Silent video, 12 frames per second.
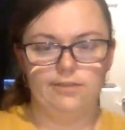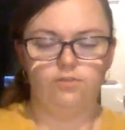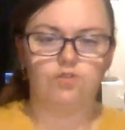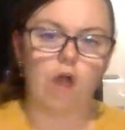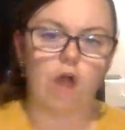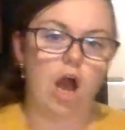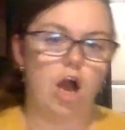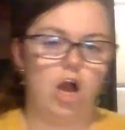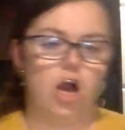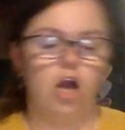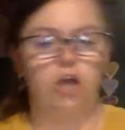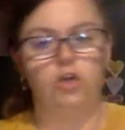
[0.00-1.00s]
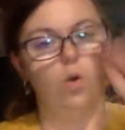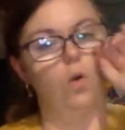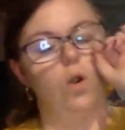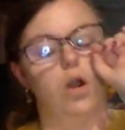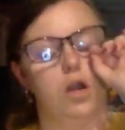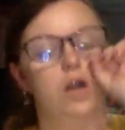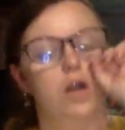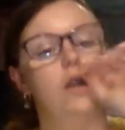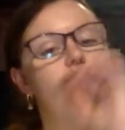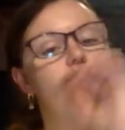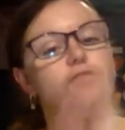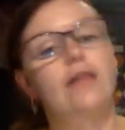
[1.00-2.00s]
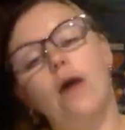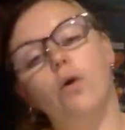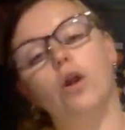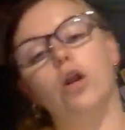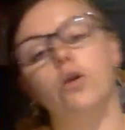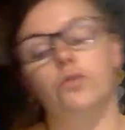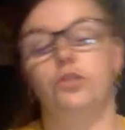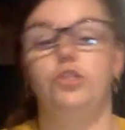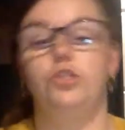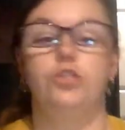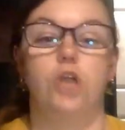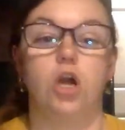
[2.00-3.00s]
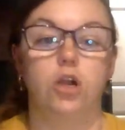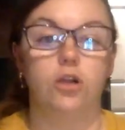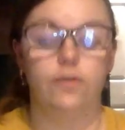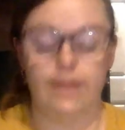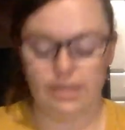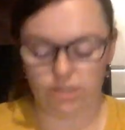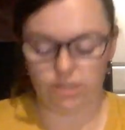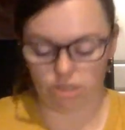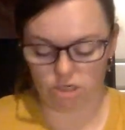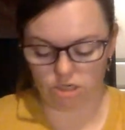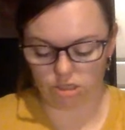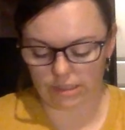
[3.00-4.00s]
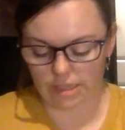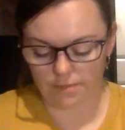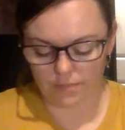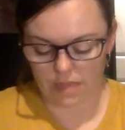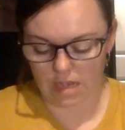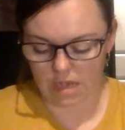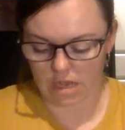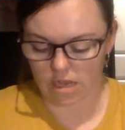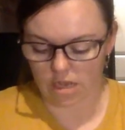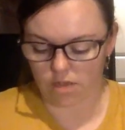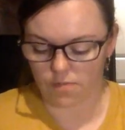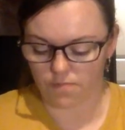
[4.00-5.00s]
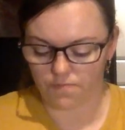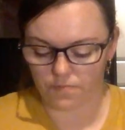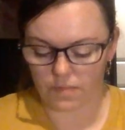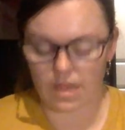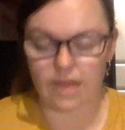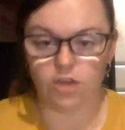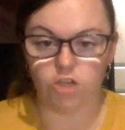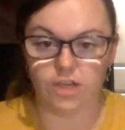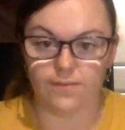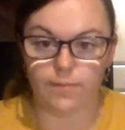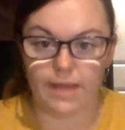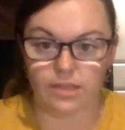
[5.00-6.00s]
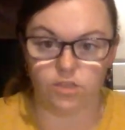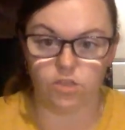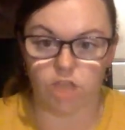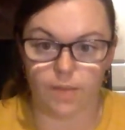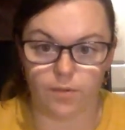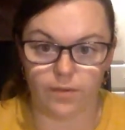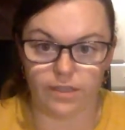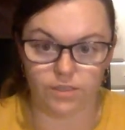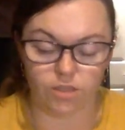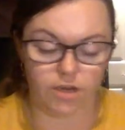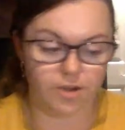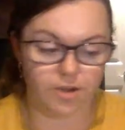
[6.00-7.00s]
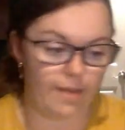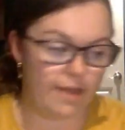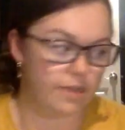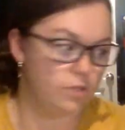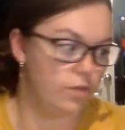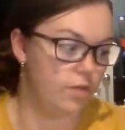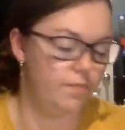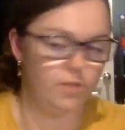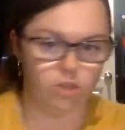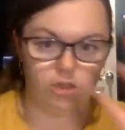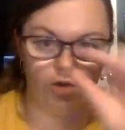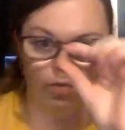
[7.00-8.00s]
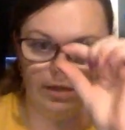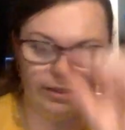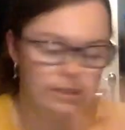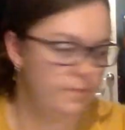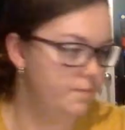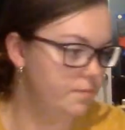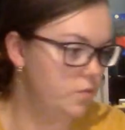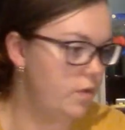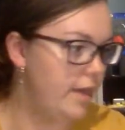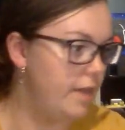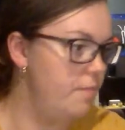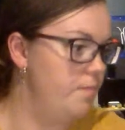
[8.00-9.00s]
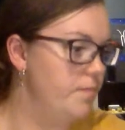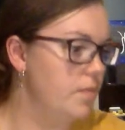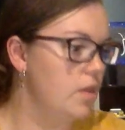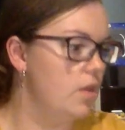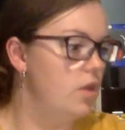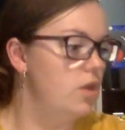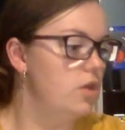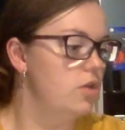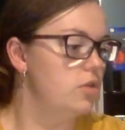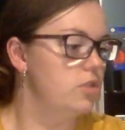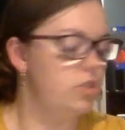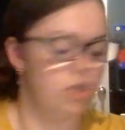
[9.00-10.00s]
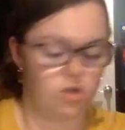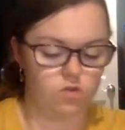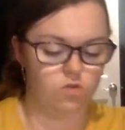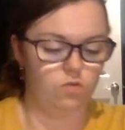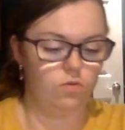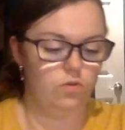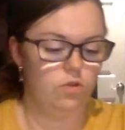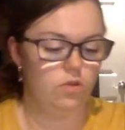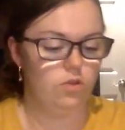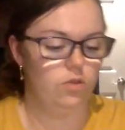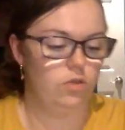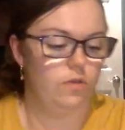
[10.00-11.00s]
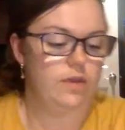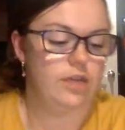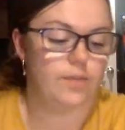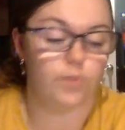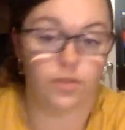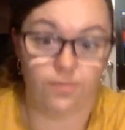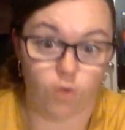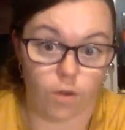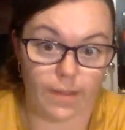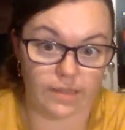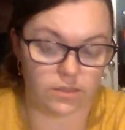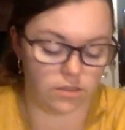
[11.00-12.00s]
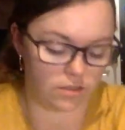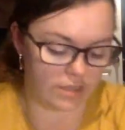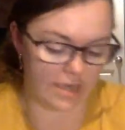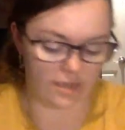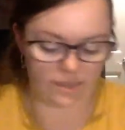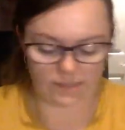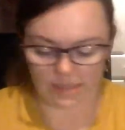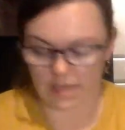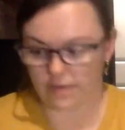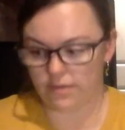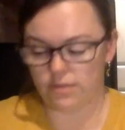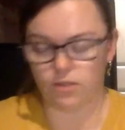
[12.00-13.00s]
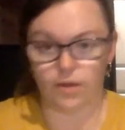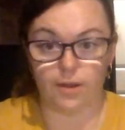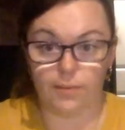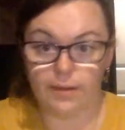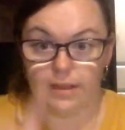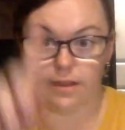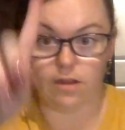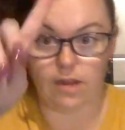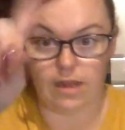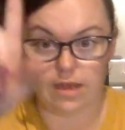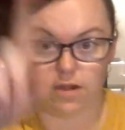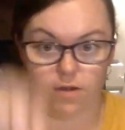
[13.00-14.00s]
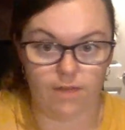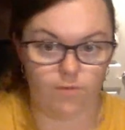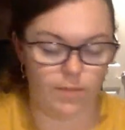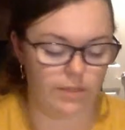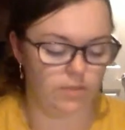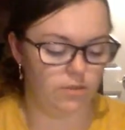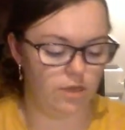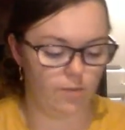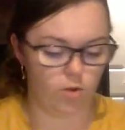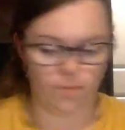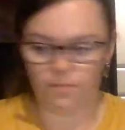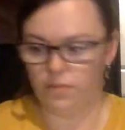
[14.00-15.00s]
frog or flower or star erasers. And you should have a pencil top eraser in your bag as well, the little ones, okay? So you ended up with 4 pencils out of this gig, so I don't want to hear any I don't have a pencil anymore.